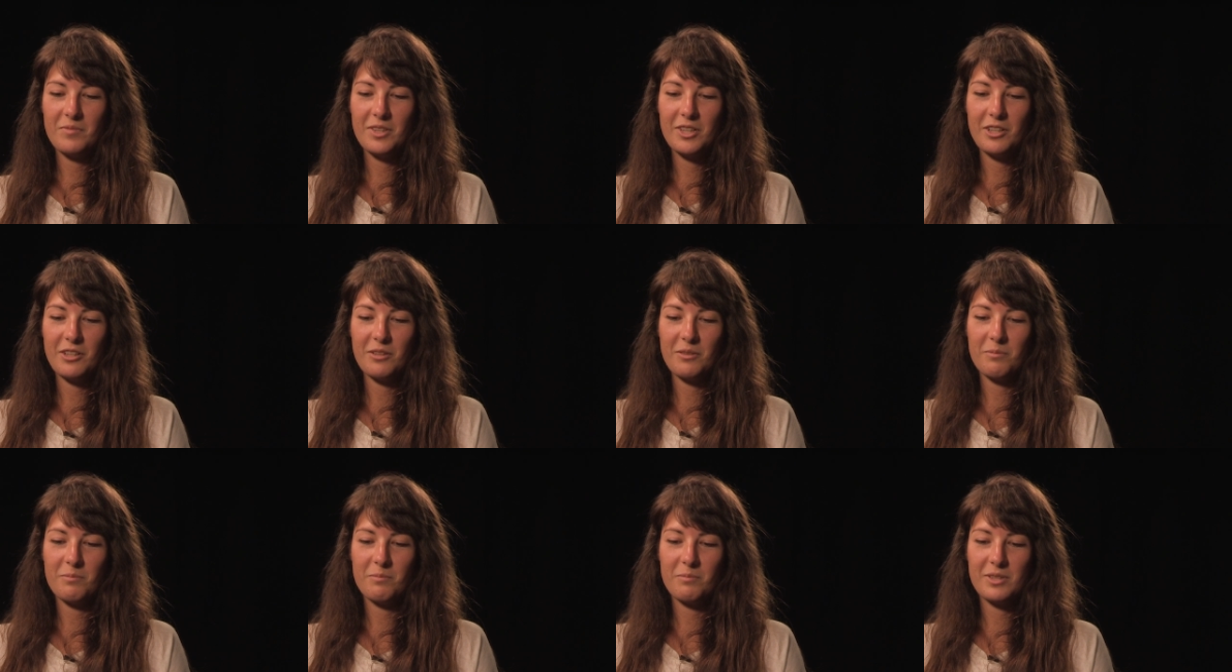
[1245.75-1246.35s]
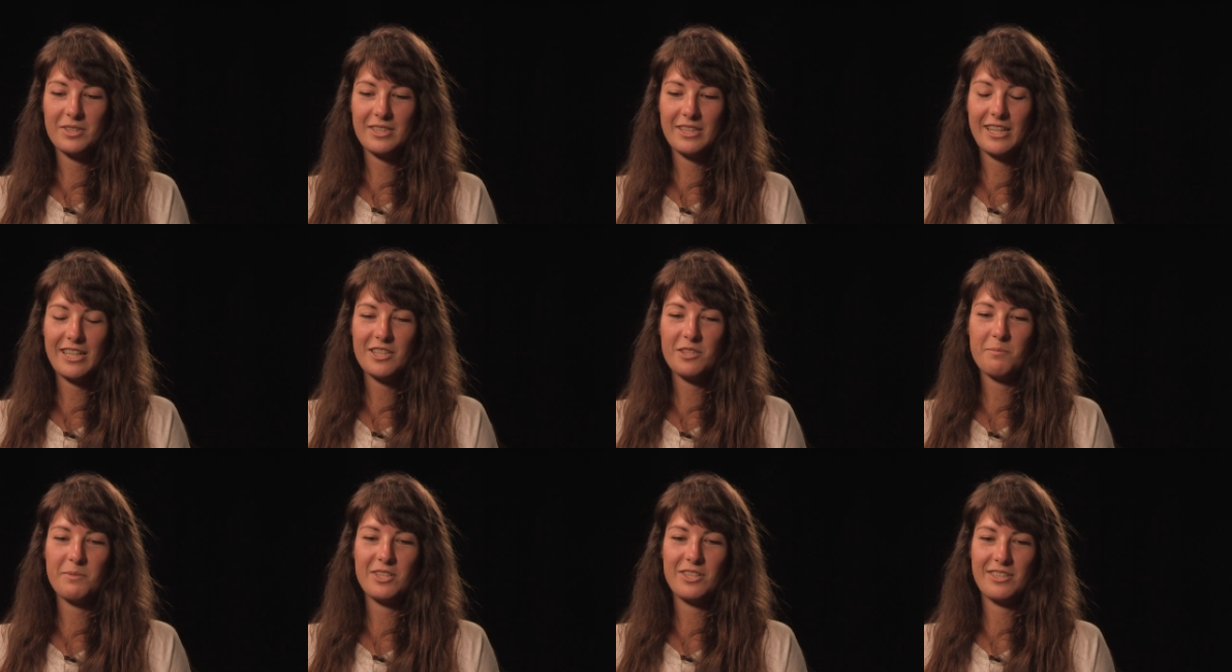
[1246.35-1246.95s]
you know,
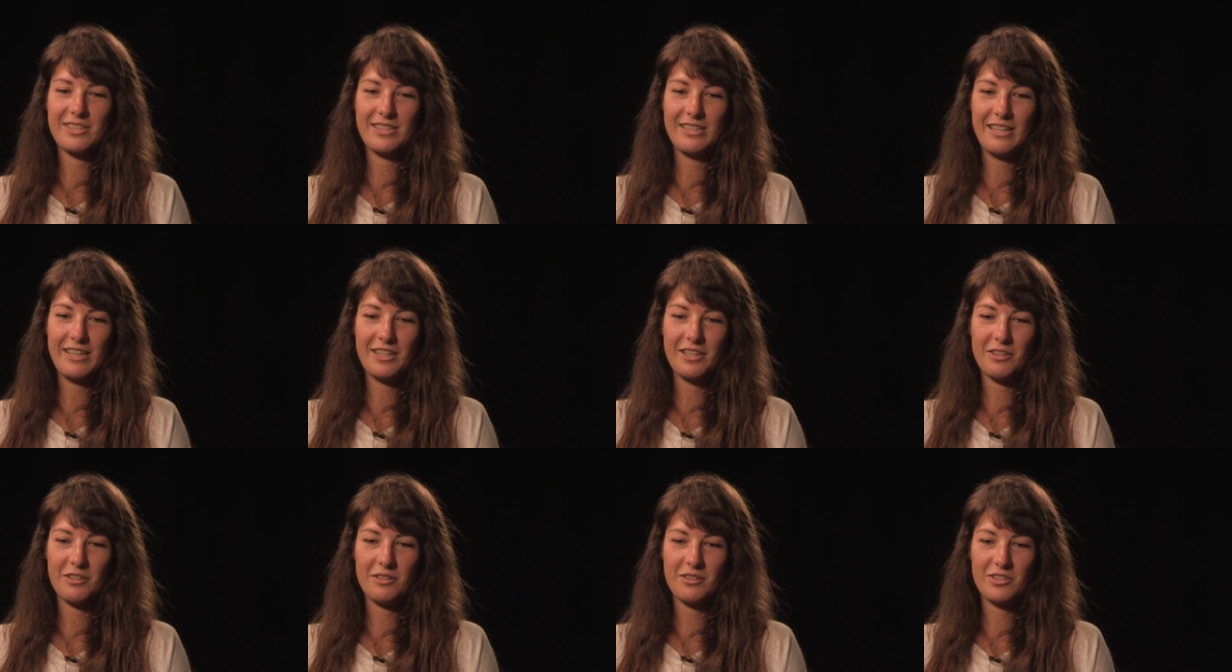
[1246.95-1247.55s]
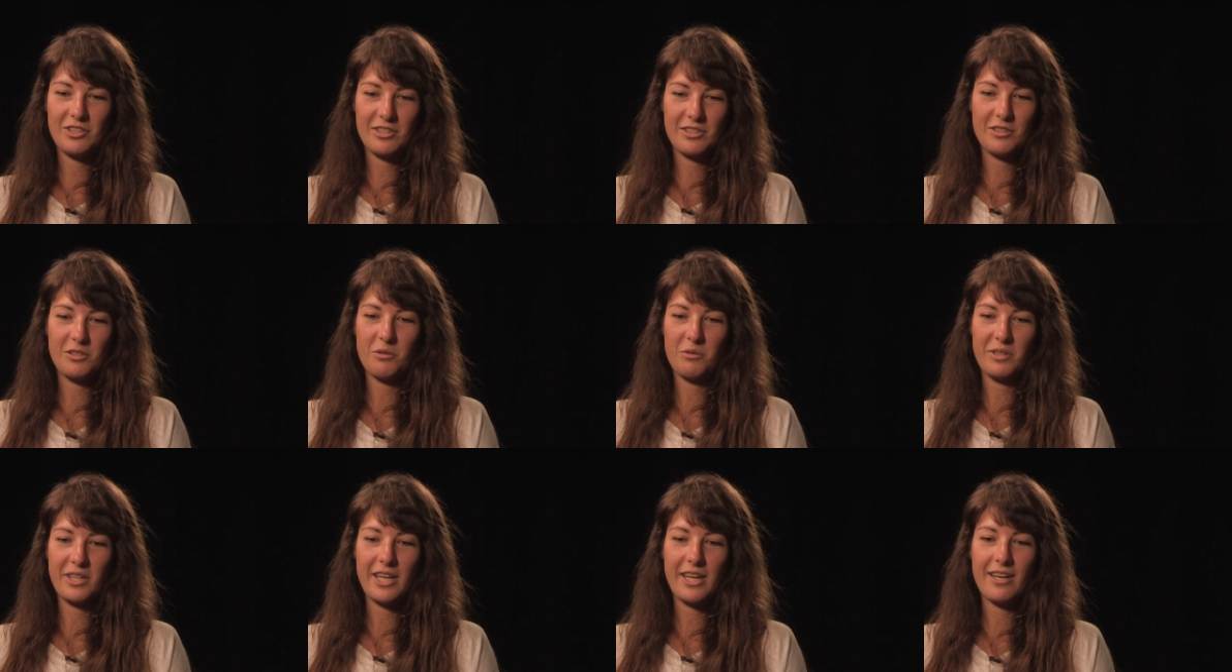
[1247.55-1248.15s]
besides me just saying,
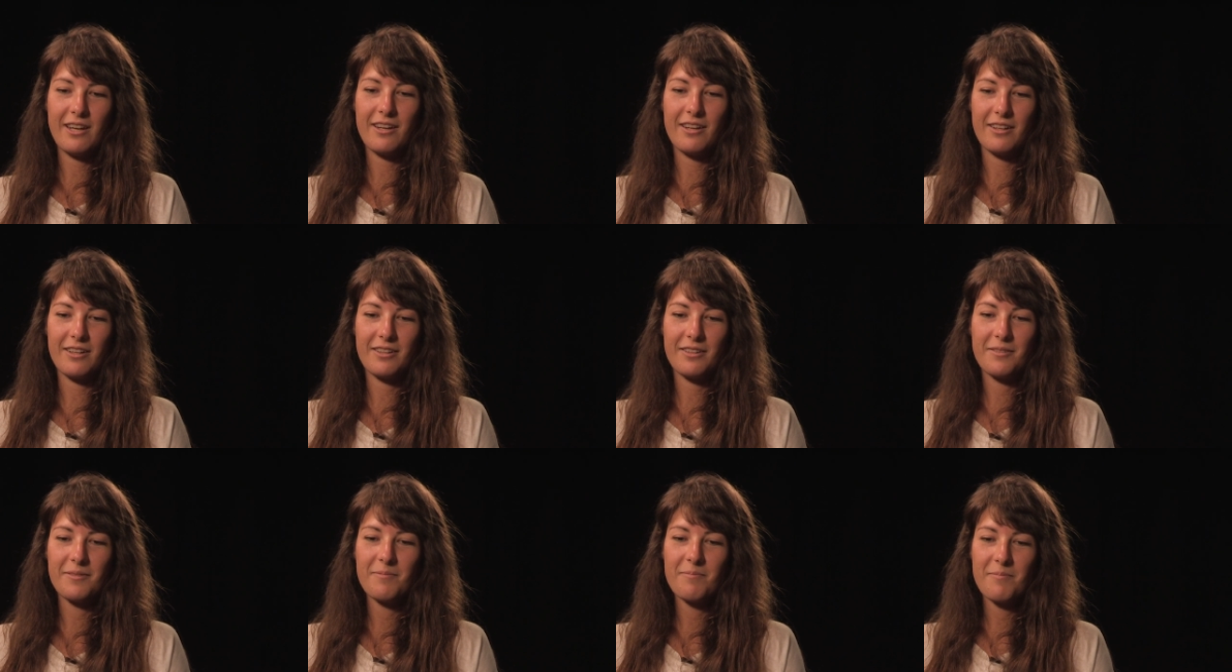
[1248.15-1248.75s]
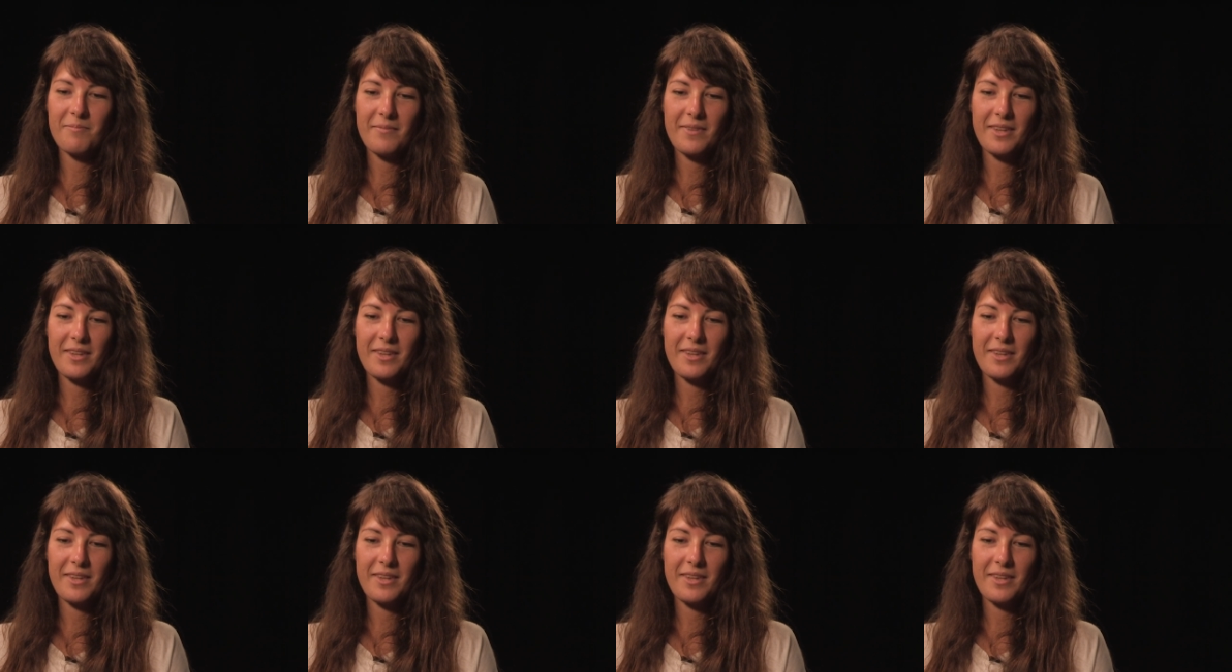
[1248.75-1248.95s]
just don't care,